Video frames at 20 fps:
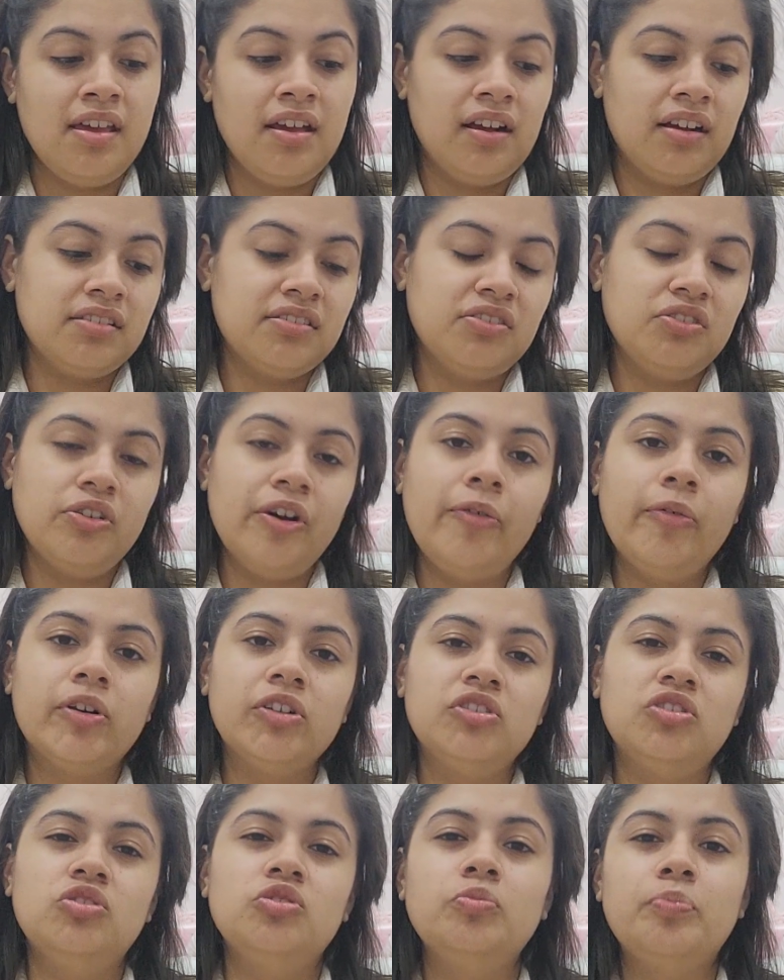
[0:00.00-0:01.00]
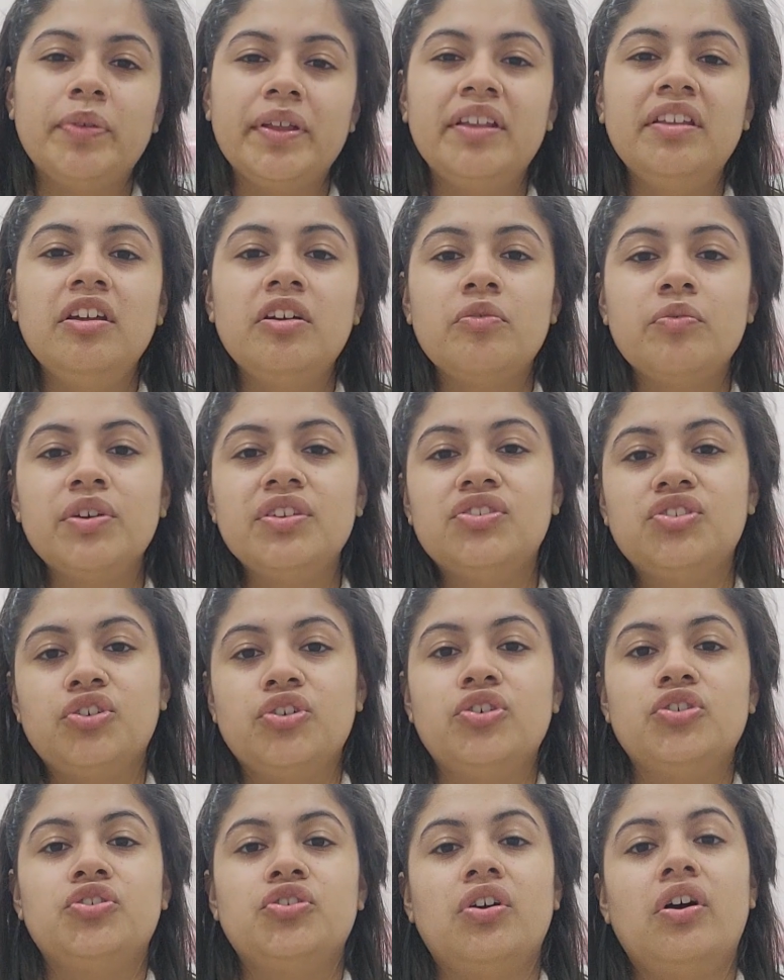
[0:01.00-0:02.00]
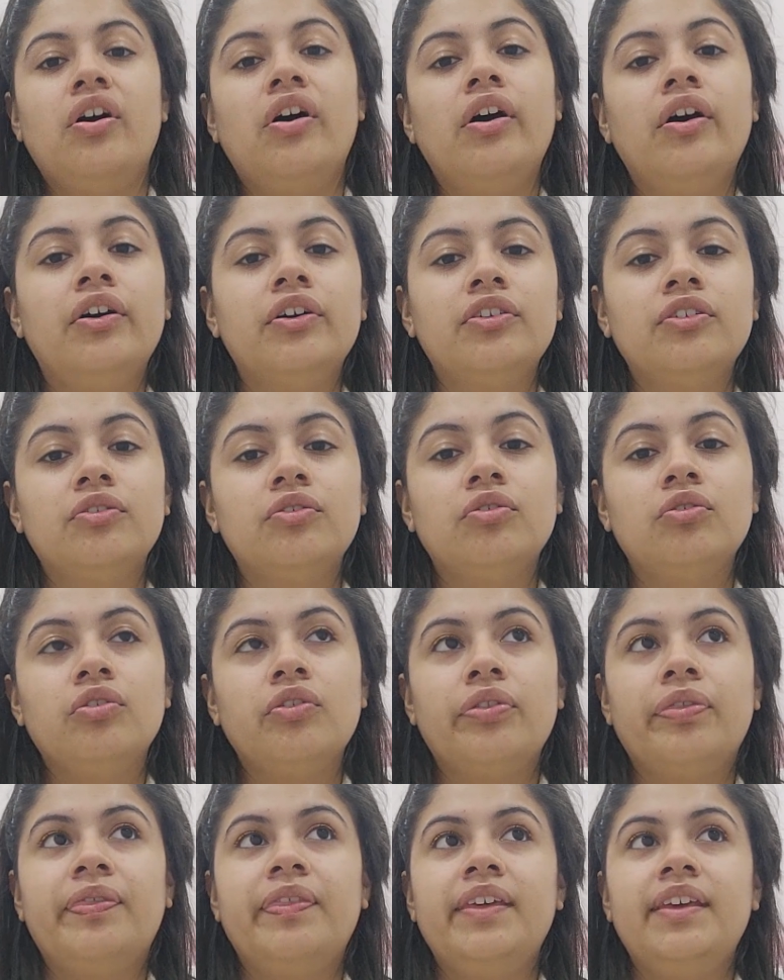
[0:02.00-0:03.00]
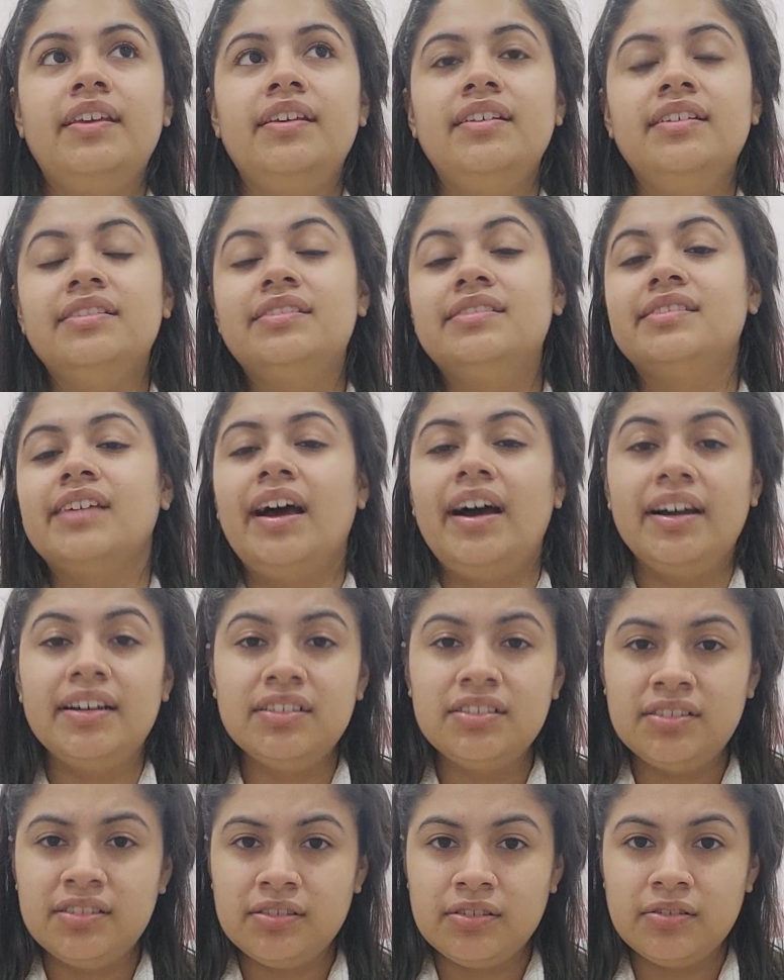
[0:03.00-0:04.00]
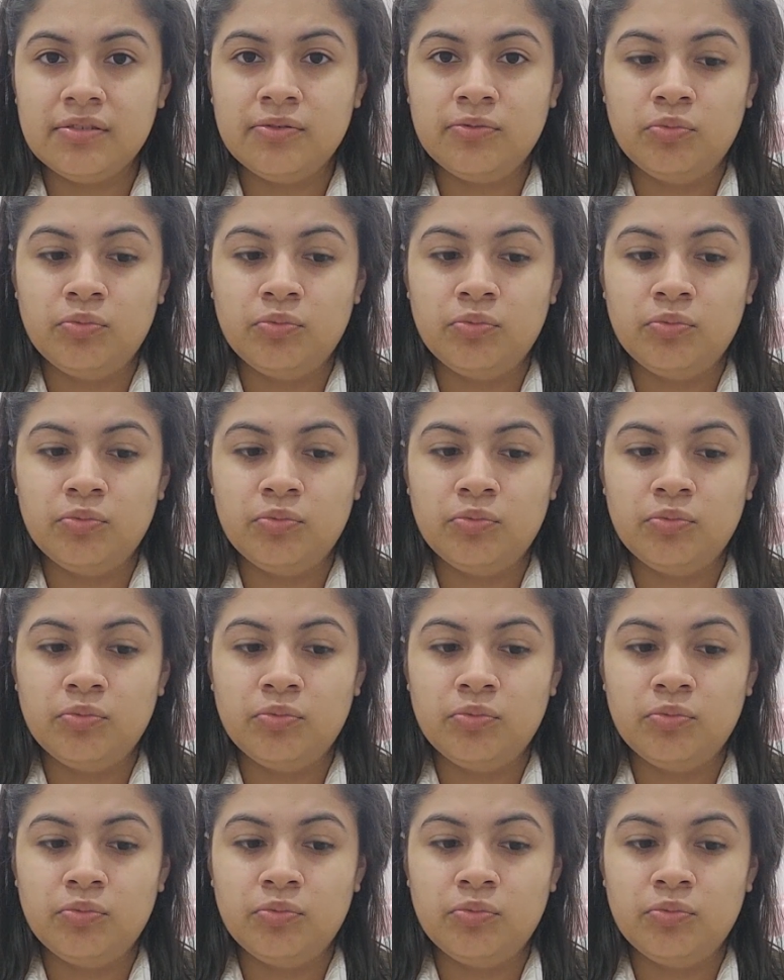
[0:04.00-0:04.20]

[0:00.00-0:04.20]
because I wanted to do plenty of research on the size,